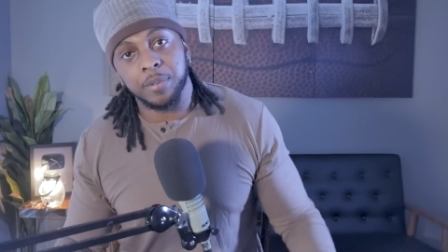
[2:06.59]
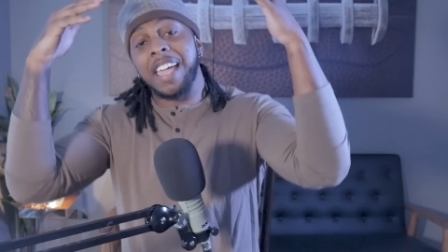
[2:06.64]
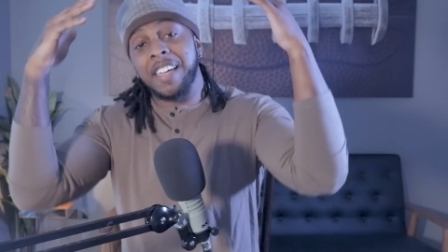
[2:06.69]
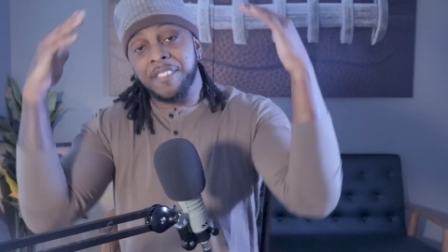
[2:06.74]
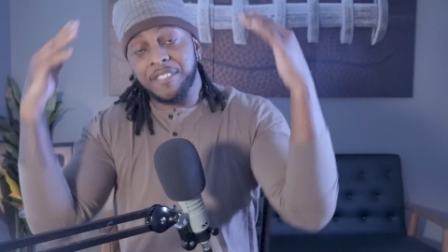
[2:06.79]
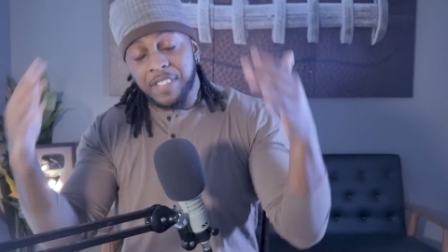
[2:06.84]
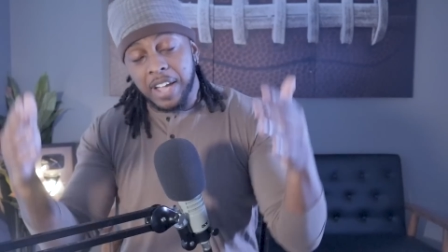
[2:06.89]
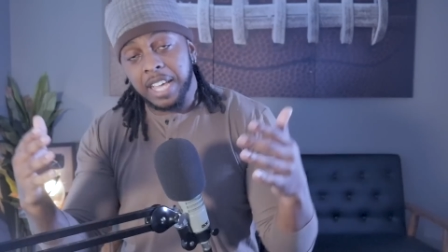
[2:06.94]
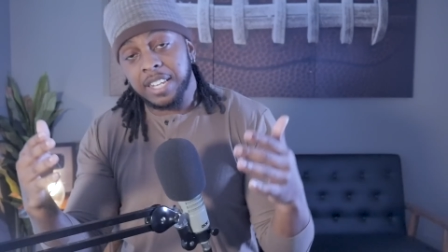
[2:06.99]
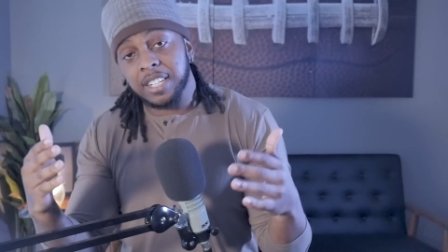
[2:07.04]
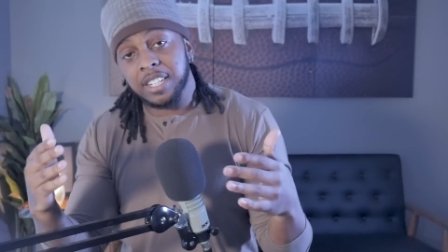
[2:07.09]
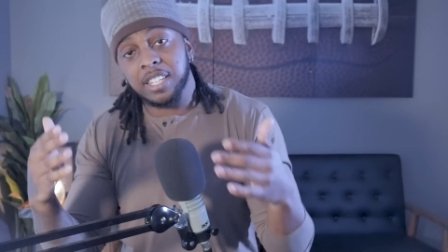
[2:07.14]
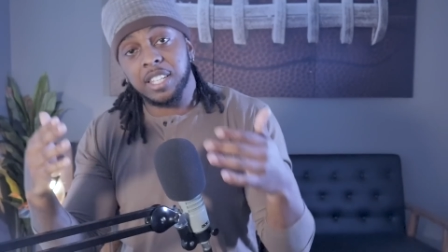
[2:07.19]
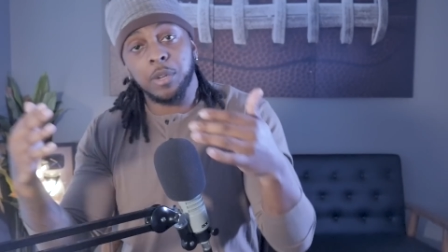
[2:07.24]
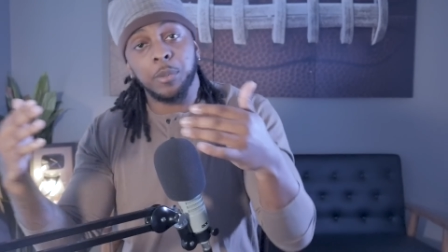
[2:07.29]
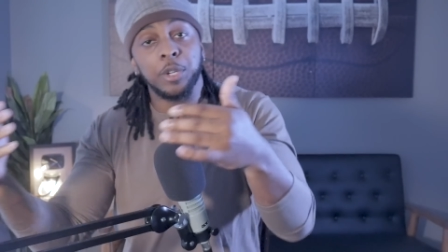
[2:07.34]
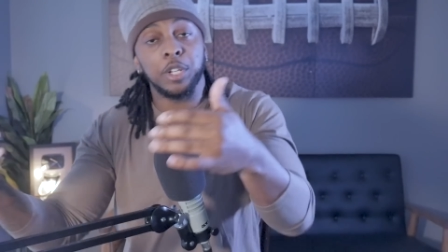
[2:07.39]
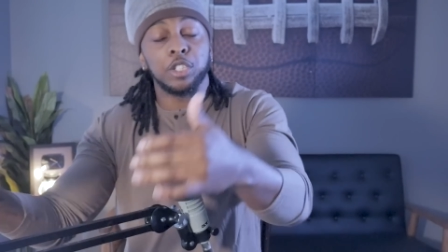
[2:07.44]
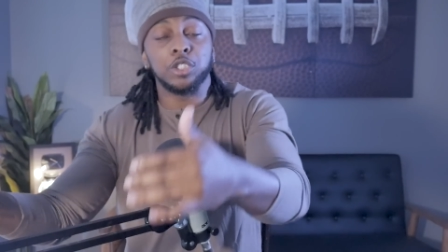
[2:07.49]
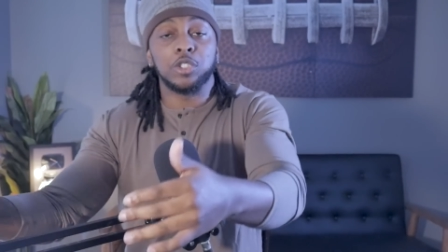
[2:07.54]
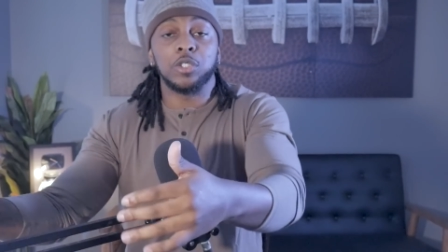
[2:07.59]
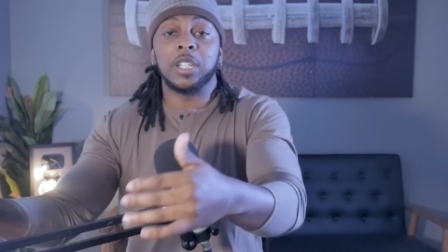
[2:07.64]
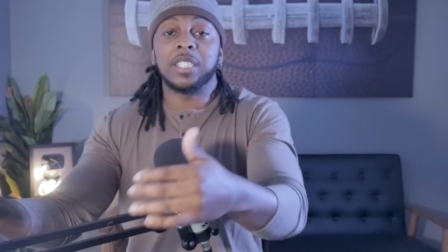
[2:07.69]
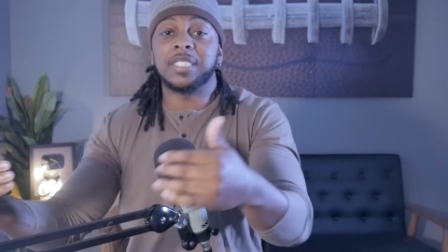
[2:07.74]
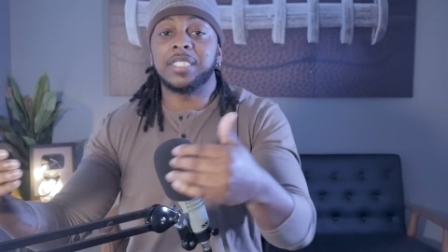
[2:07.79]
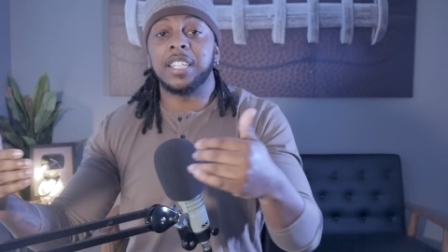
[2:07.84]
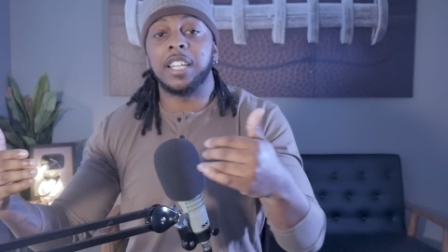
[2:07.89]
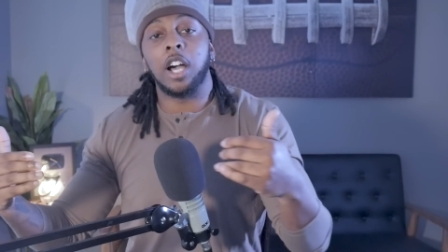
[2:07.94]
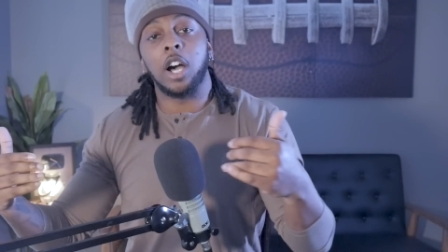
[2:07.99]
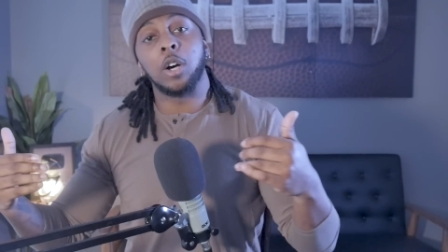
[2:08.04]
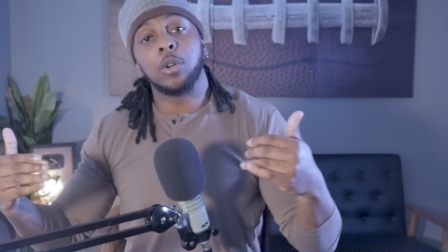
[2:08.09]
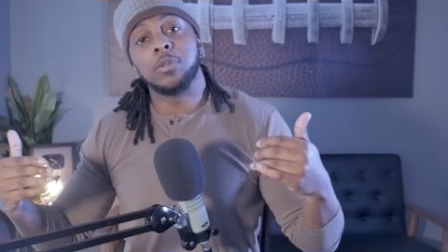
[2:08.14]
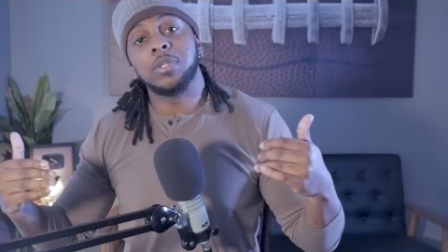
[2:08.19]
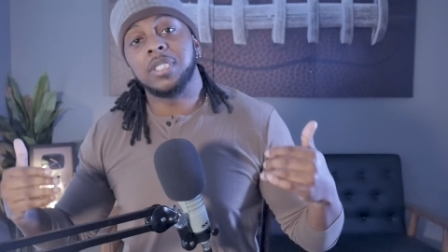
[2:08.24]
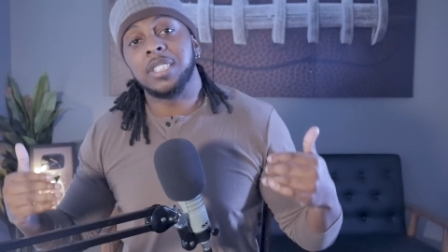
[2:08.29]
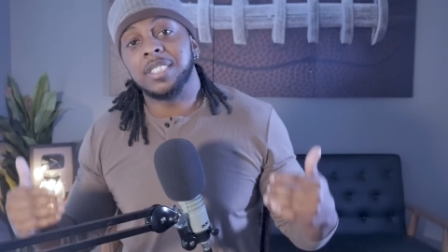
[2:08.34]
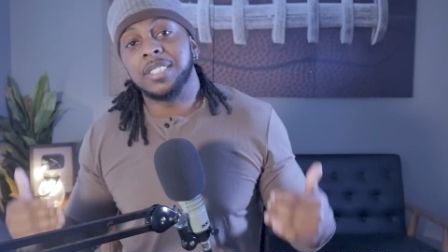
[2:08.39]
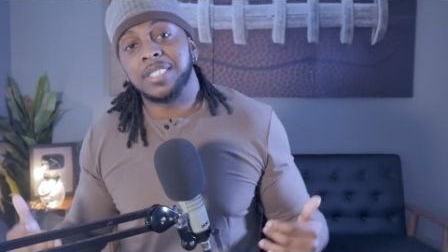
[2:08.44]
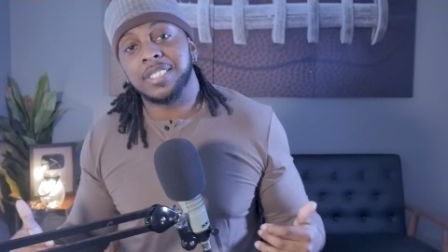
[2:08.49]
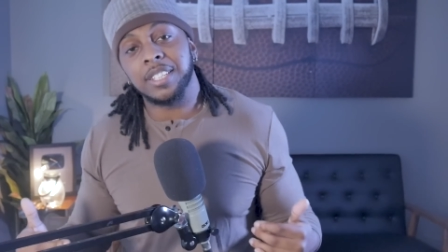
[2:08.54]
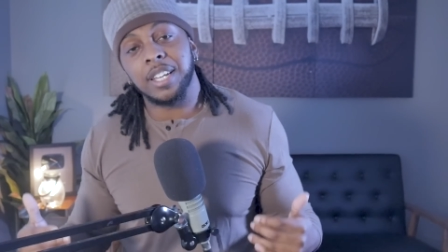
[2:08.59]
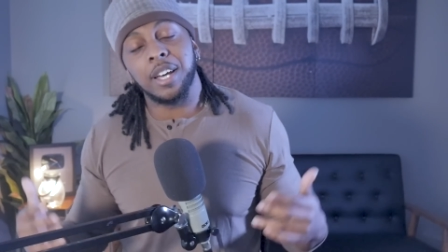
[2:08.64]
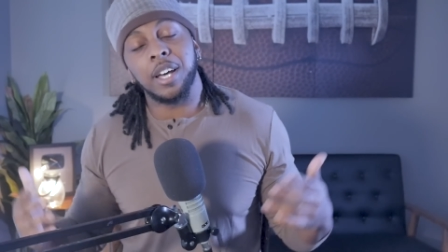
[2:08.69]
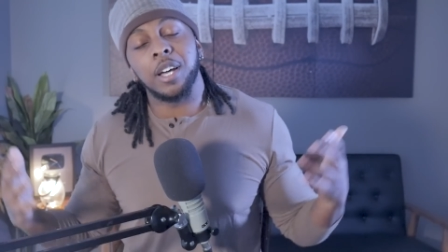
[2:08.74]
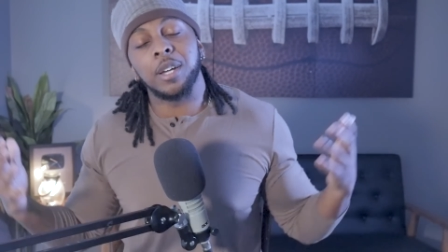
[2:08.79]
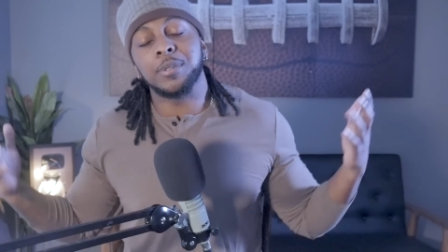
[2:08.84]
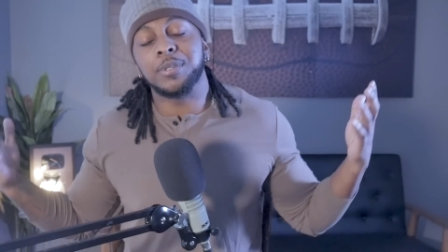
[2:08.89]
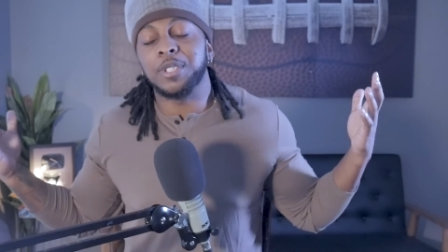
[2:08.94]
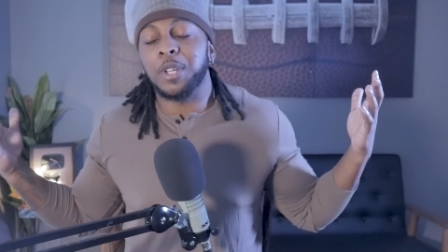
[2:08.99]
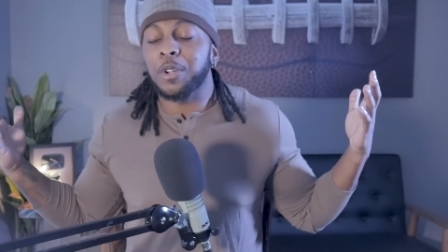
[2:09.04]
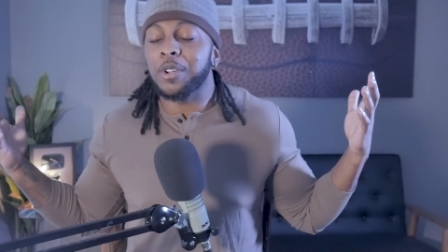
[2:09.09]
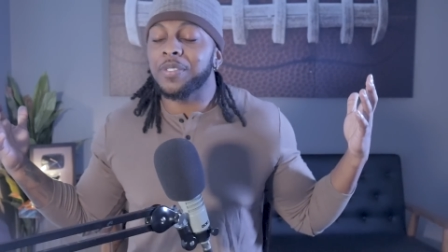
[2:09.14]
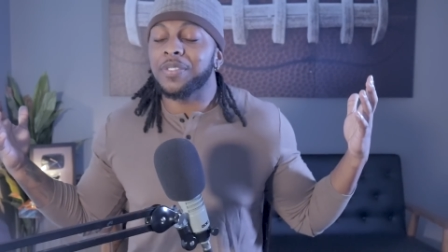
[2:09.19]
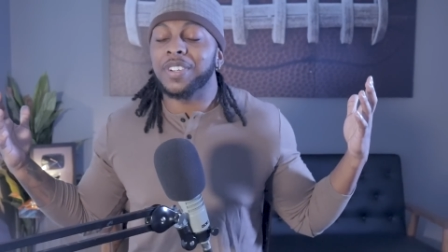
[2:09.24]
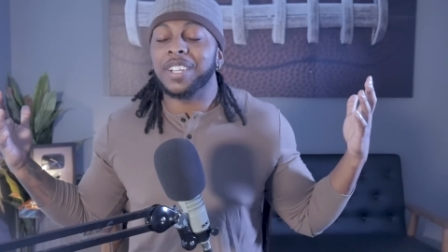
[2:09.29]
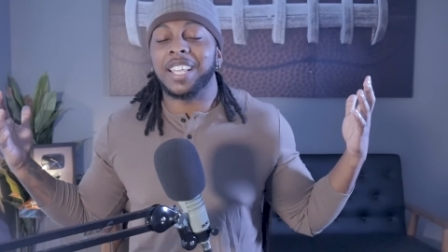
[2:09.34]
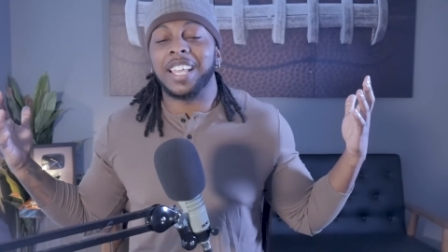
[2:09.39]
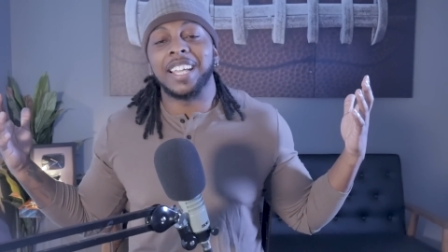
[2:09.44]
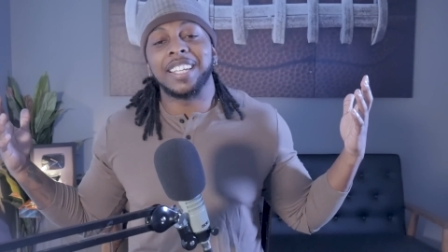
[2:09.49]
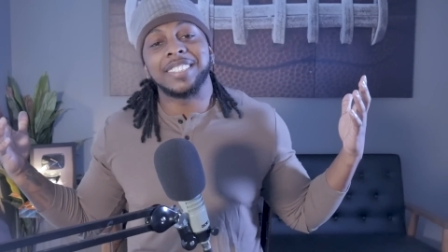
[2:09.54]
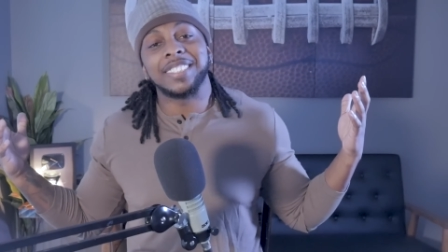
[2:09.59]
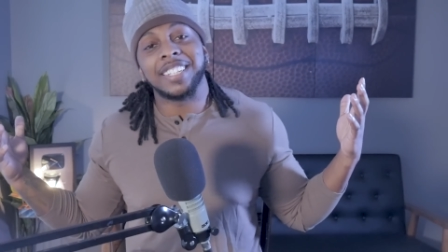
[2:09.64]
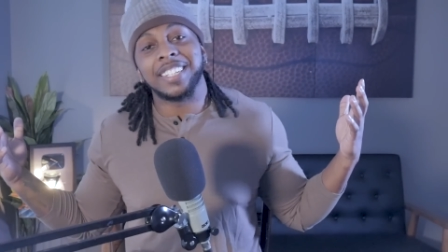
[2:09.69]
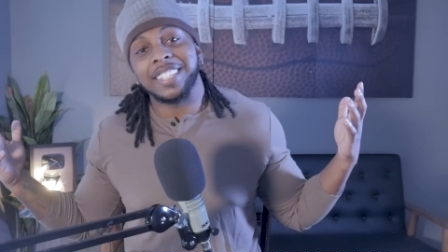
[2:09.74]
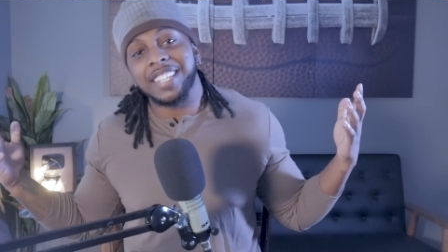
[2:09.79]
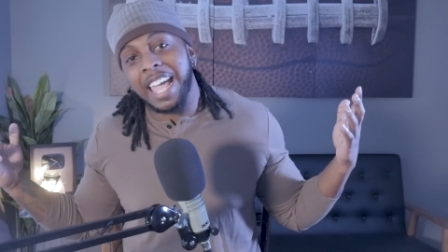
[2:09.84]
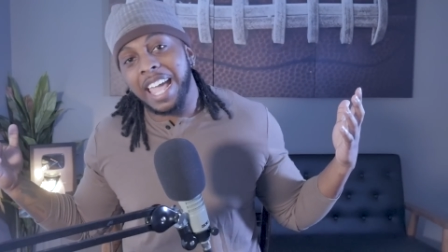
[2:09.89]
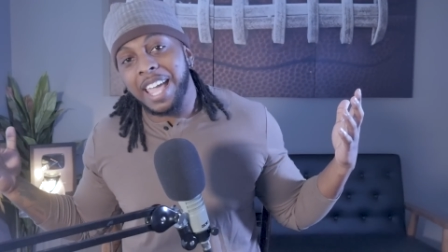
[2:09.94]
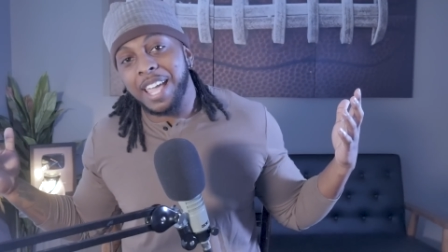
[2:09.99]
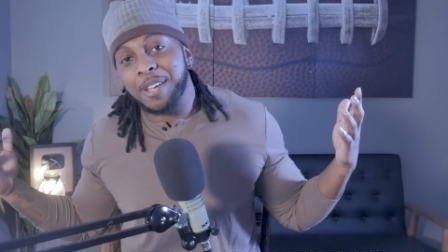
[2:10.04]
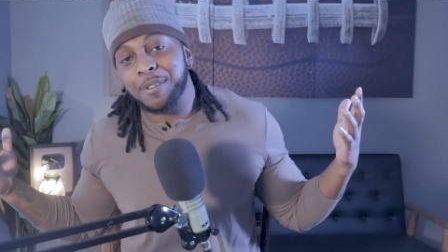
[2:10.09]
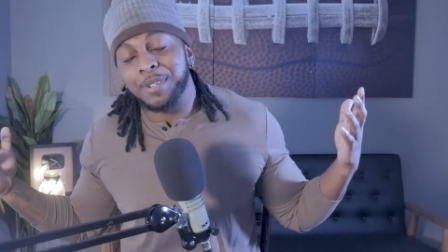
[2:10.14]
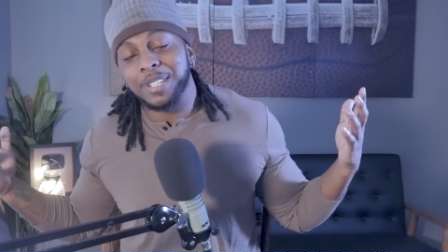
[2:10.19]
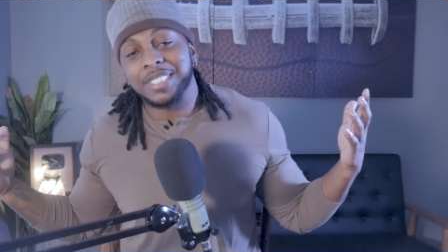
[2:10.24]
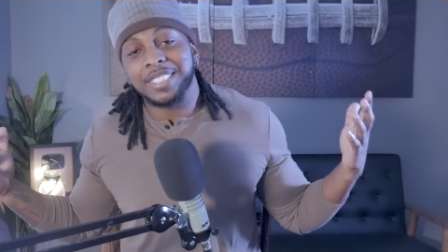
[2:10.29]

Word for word: And finally, we address the OG subs notification gang.